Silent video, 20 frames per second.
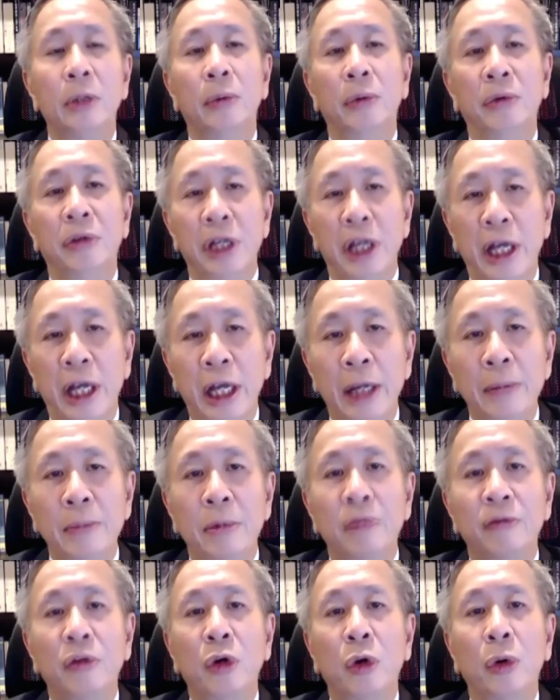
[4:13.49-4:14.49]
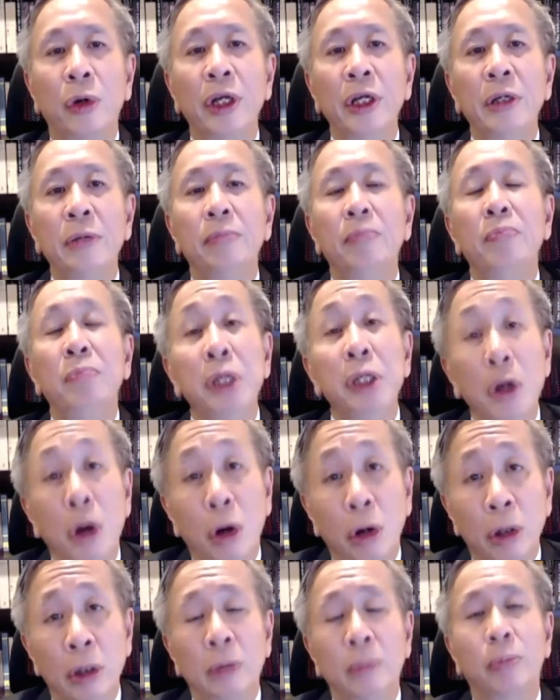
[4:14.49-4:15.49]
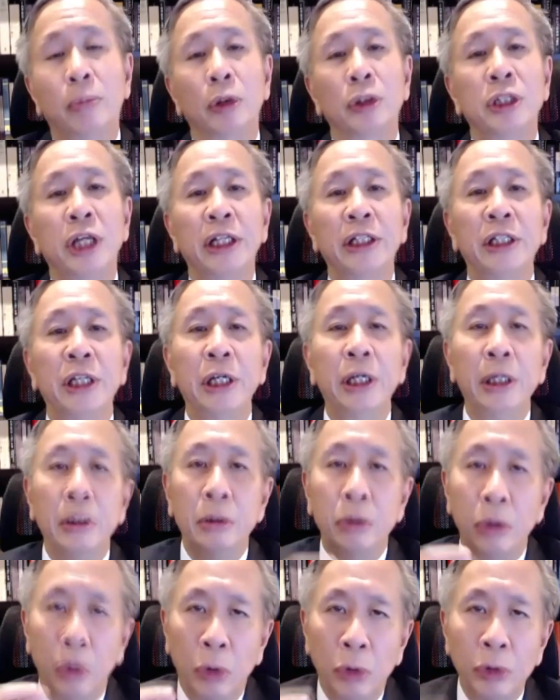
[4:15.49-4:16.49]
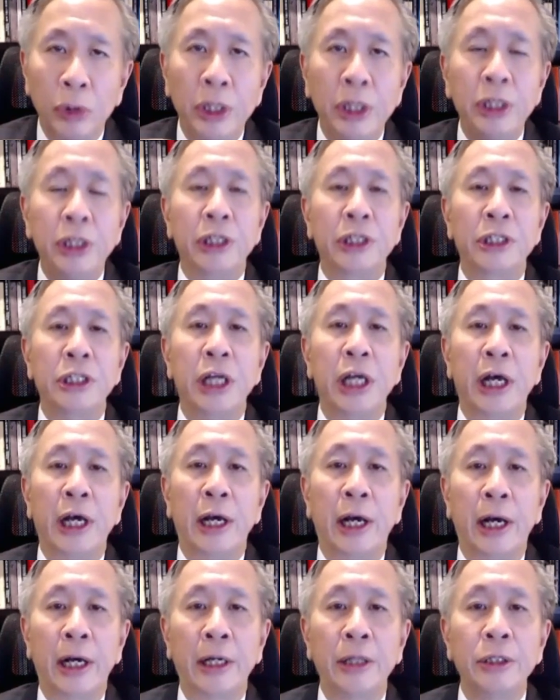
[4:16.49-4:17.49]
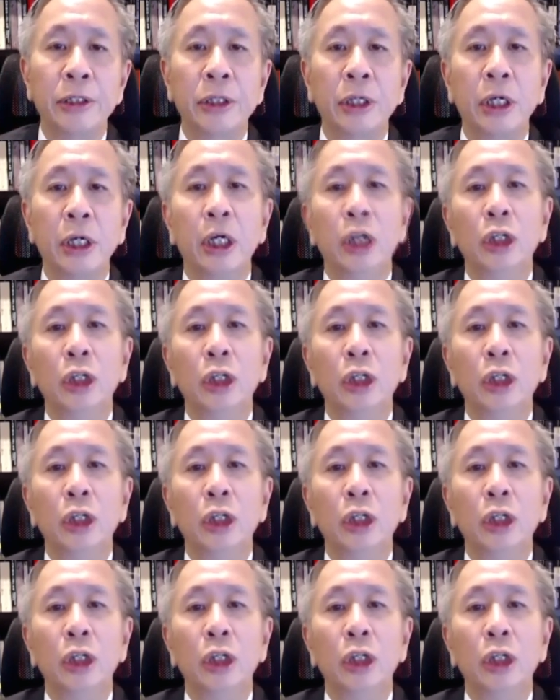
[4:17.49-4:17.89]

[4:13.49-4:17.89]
with the aim of going beyond protecting only the CIIs